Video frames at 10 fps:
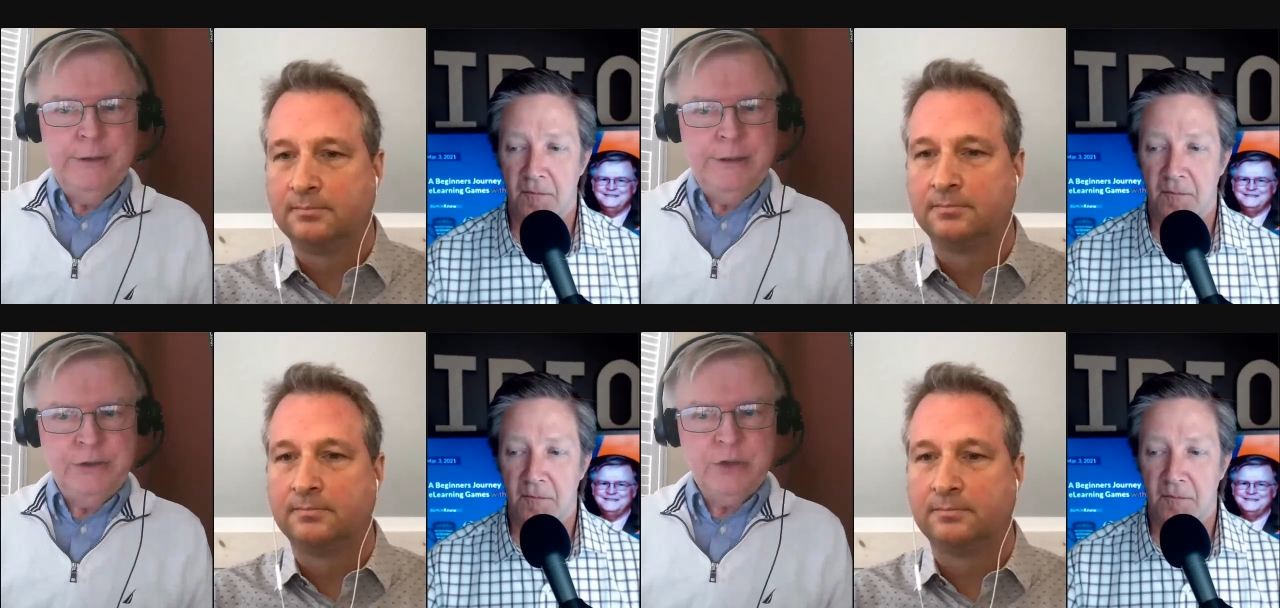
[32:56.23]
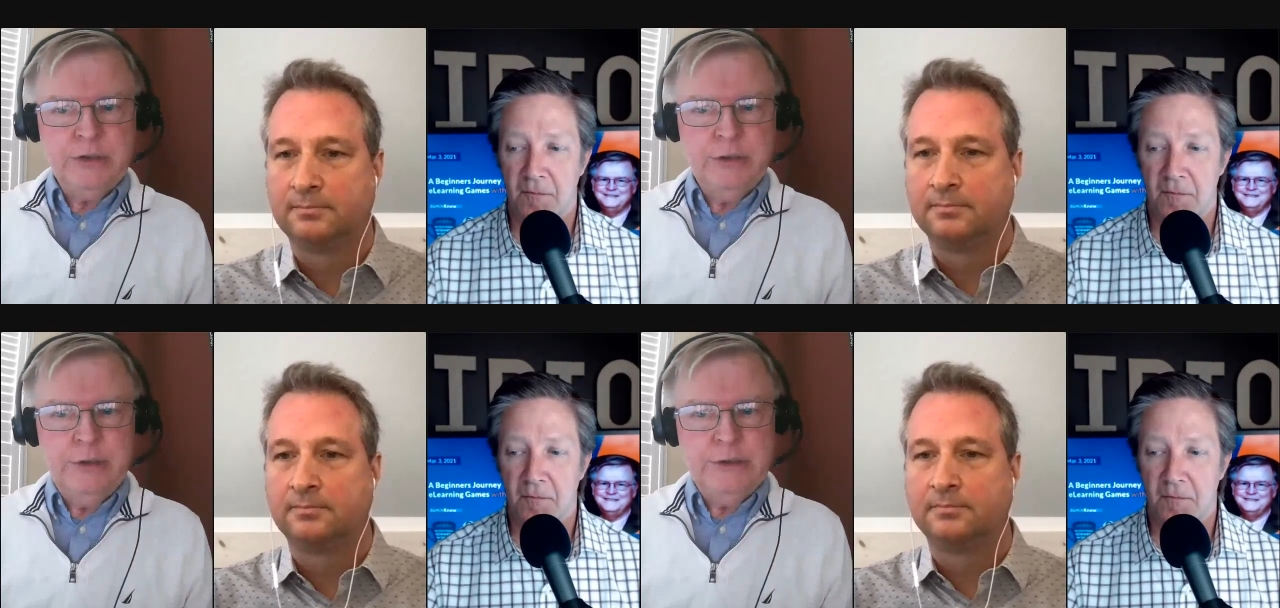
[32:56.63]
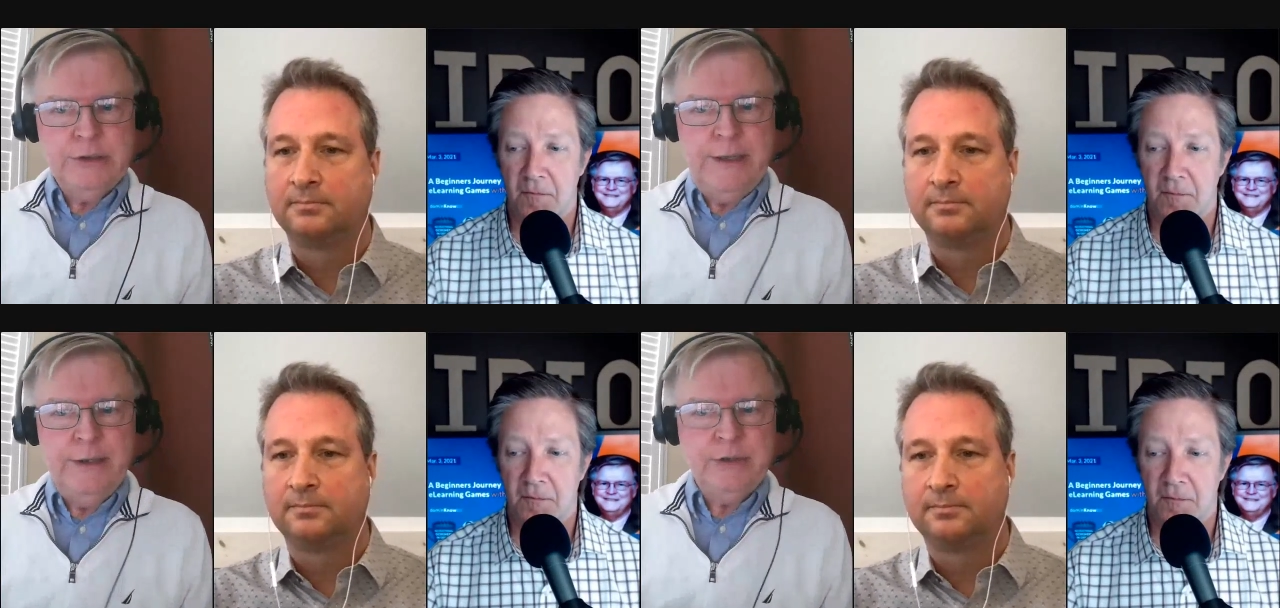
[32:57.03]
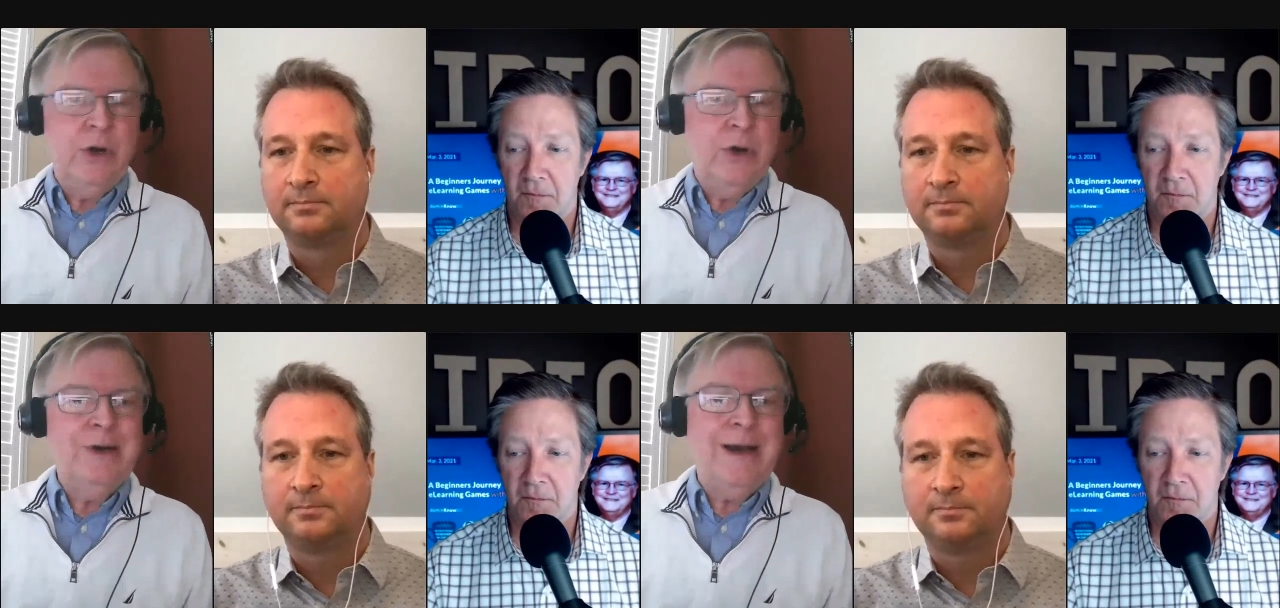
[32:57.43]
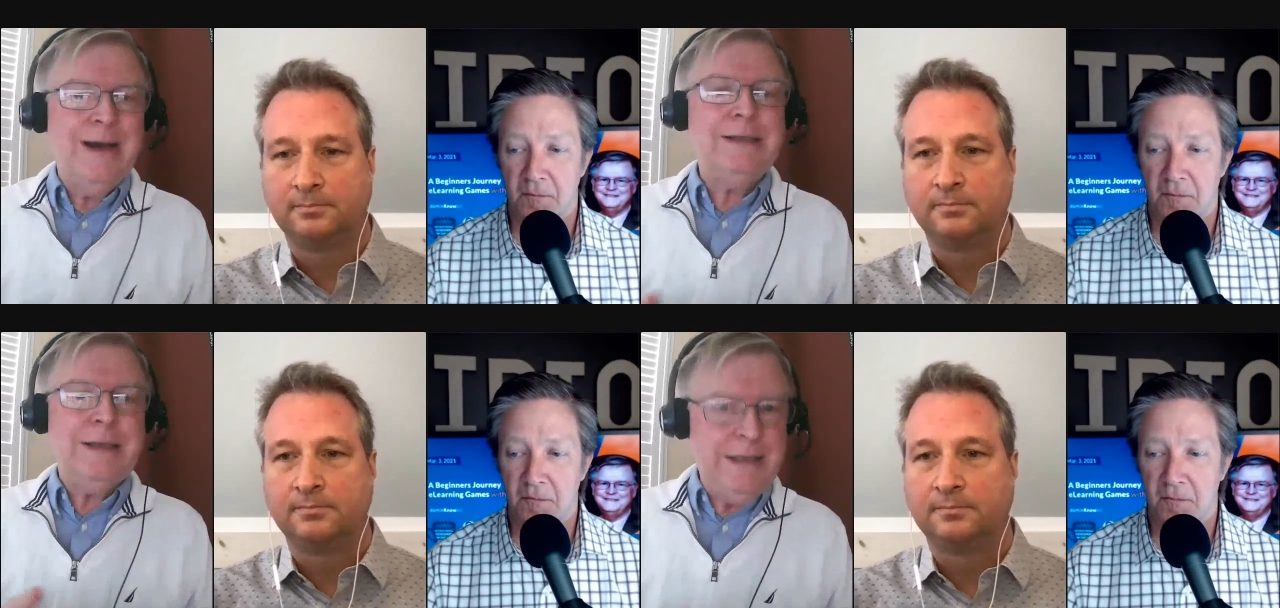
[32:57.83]
Speaker 1: instructional designers are
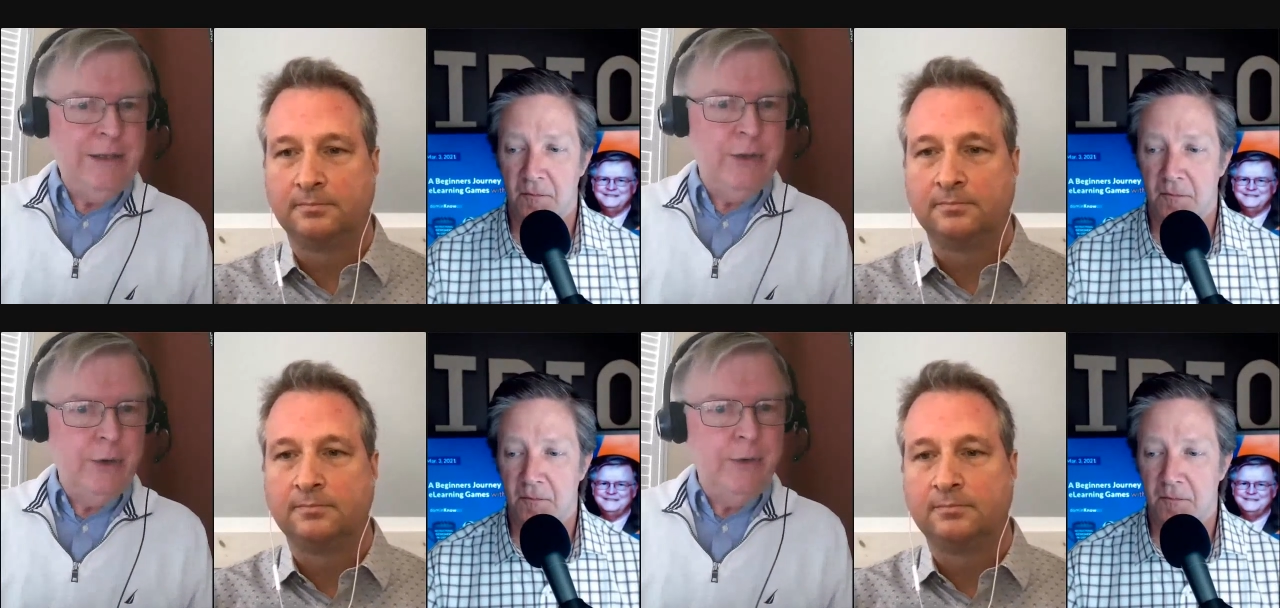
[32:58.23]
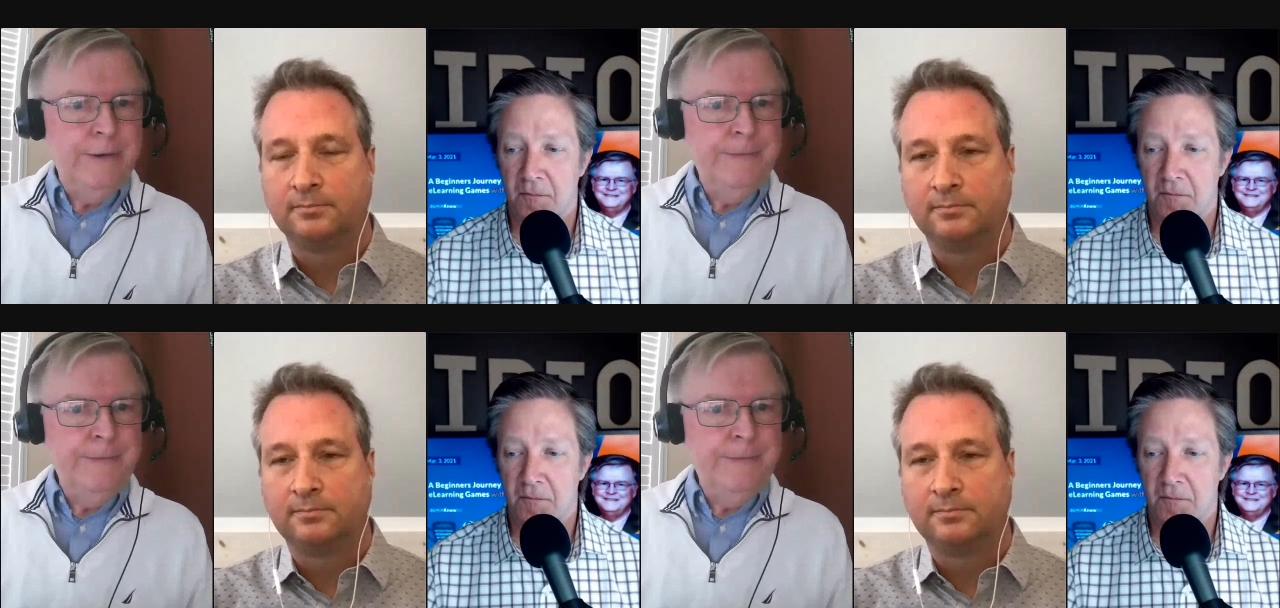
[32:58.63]
not either.